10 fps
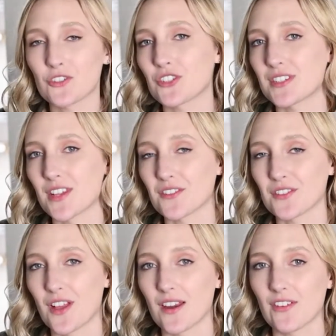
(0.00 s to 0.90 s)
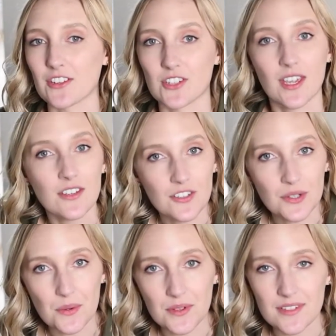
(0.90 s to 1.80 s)
She sells a lot of
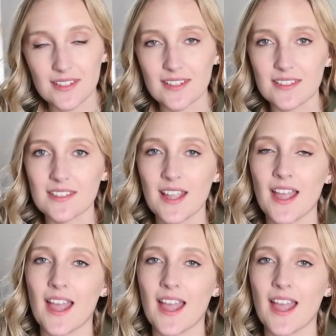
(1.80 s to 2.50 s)
education courses